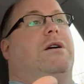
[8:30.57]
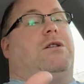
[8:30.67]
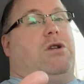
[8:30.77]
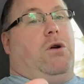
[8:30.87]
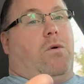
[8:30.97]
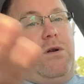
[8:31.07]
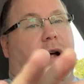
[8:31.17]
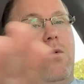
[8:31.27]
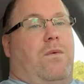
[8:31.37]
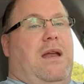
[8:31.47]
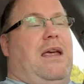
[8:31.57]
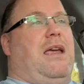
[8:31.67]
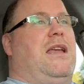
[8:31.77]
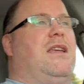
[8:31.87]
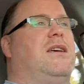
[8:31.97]
do or don't
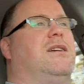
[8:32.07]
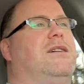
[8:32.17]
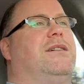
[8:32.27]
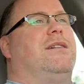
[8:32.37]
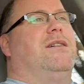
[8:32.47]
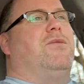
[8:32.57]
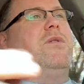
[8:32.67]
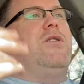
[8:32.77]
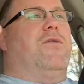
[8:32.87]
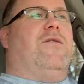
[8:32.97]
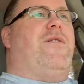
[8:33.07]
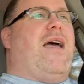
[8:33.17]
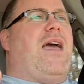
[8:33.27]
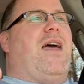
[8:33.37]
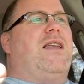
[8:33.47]
need when you're in a
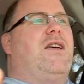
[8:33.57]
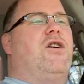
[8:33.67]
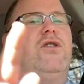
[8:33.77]
van.